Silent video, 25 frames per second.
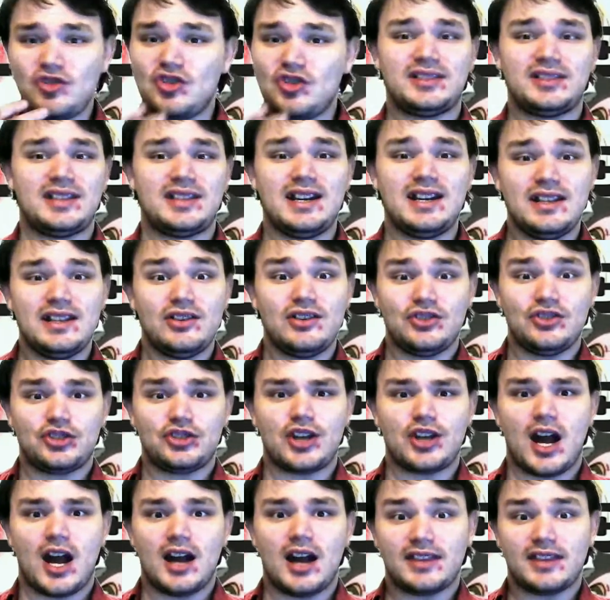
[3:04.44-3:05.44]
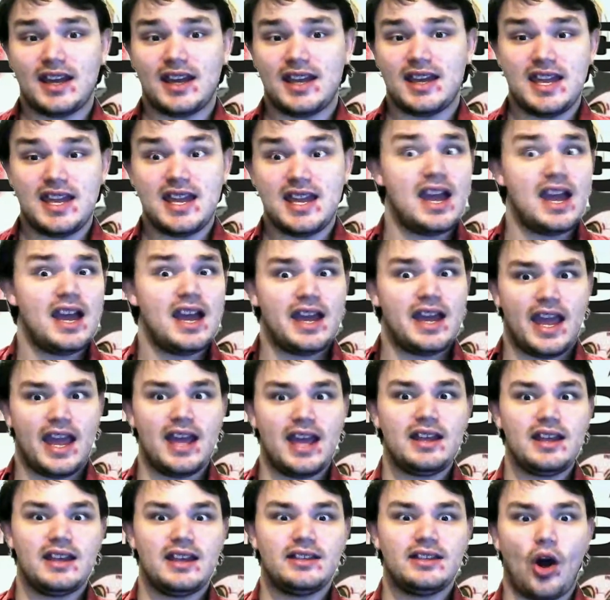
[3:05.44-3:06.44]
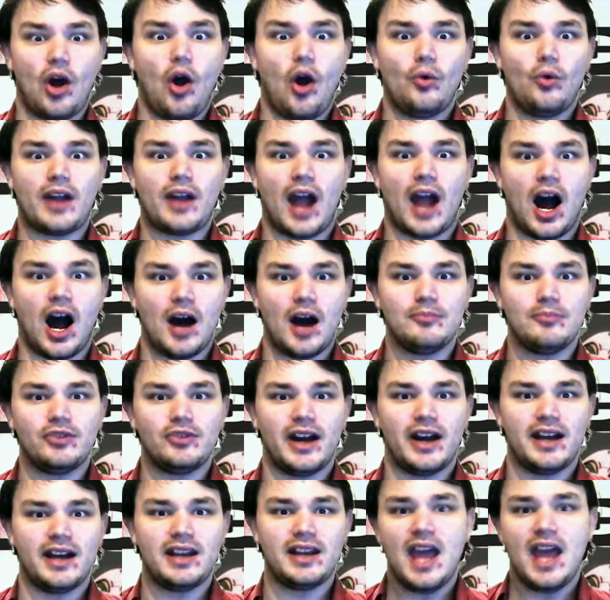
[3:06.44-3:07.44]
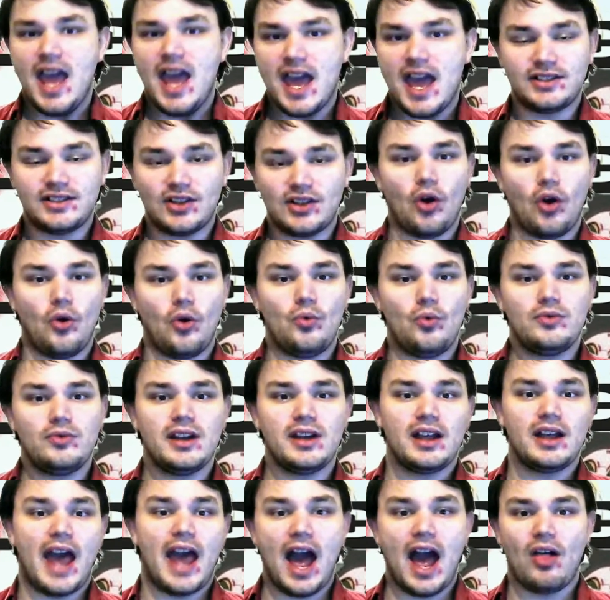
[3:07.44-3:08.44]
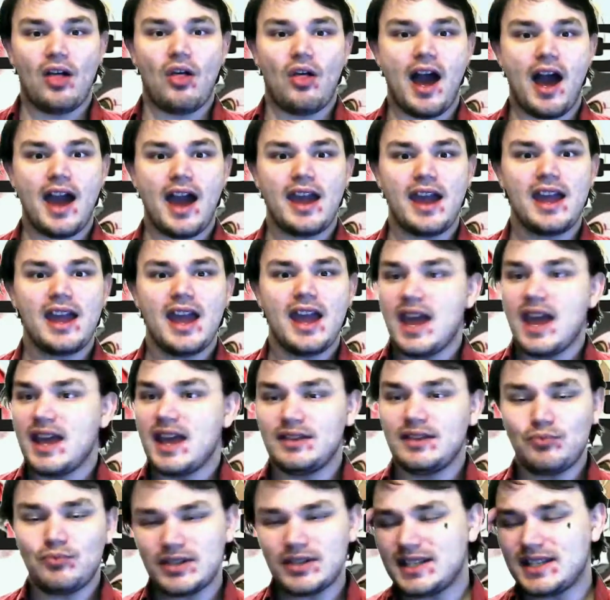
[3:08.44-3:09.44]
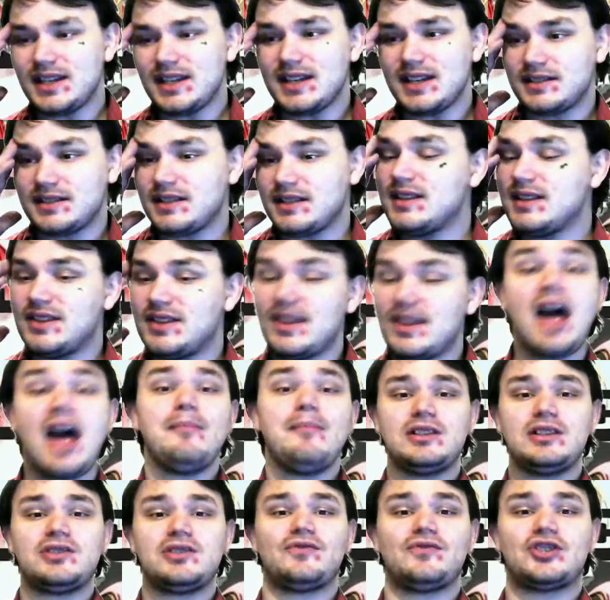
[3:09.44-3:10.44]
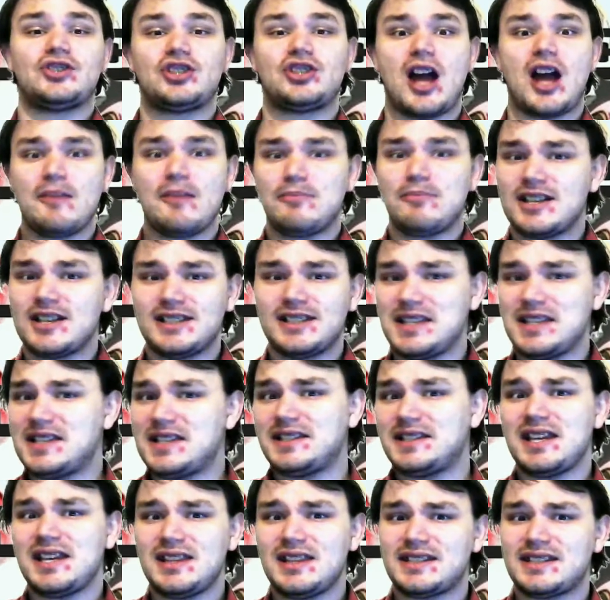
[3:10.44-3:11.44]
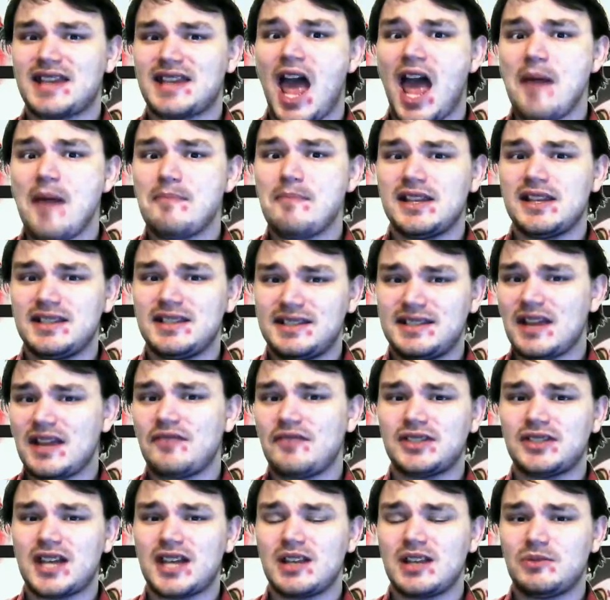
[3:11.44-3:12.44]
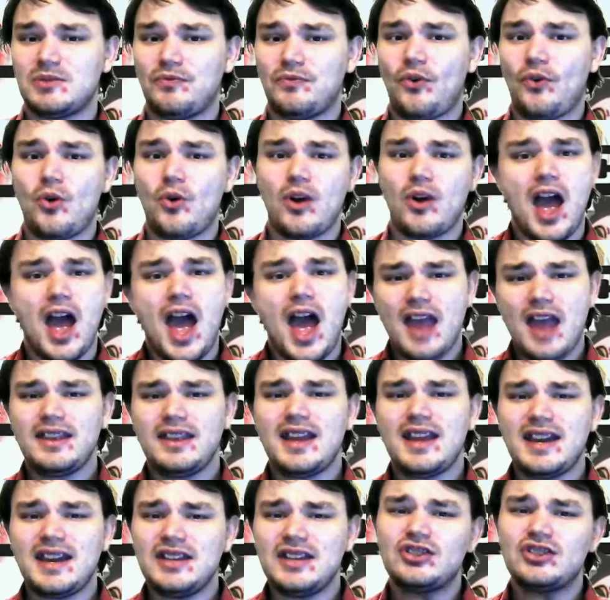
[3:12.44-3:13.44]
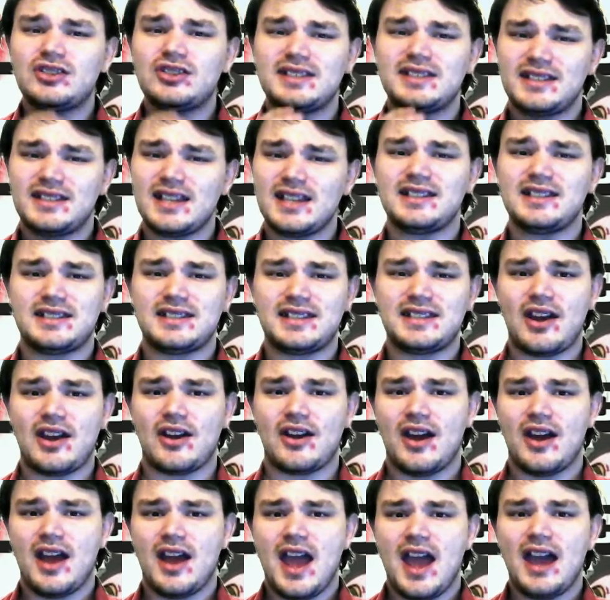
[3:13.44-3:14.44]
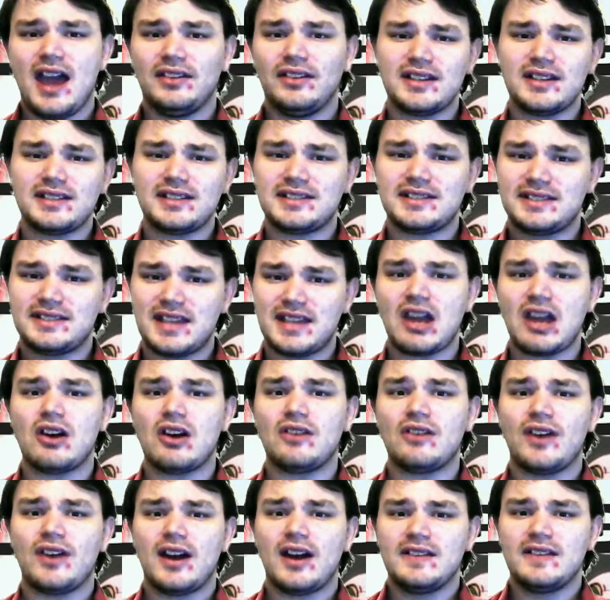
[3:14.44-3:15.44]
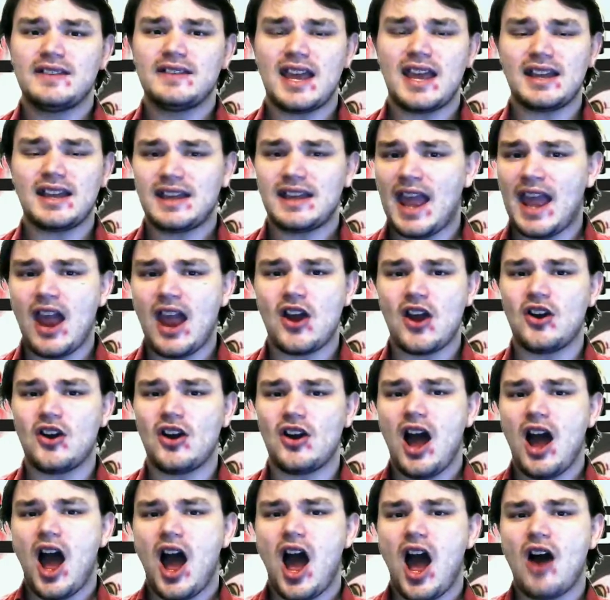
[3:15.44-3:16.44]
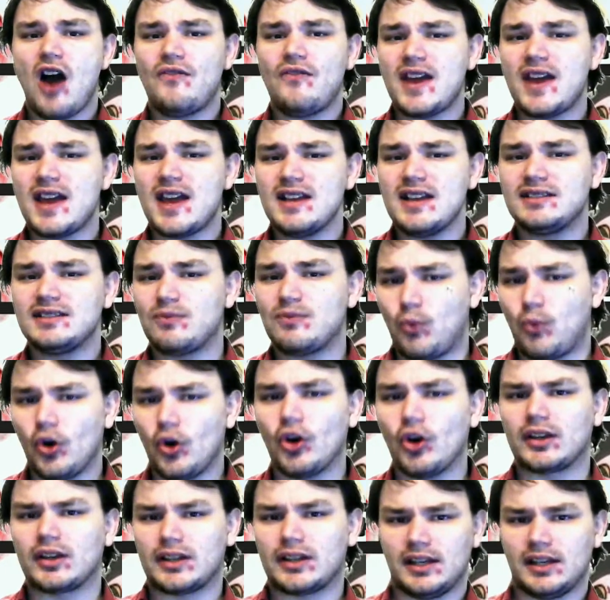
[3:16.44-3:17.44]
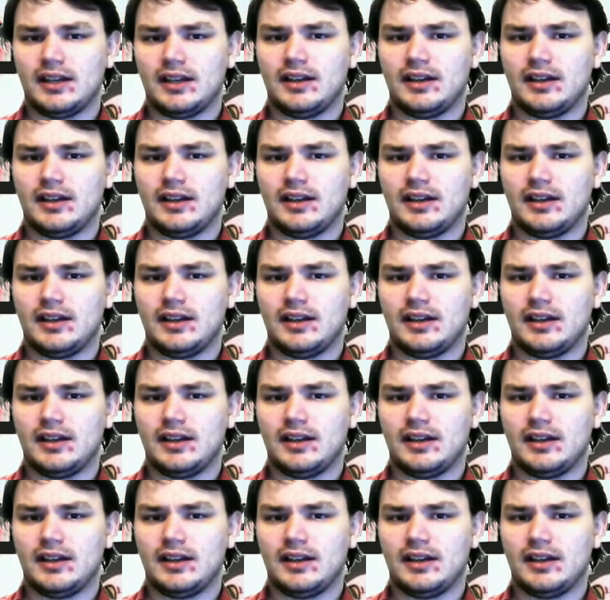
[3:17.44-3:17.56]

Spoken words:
he just sitting there in shock that he hit his own comrade, his own ally? Was he in that much of a shock? Because he's seen this happen several times before, and yet he just sits there and lets Zeref take care of his work.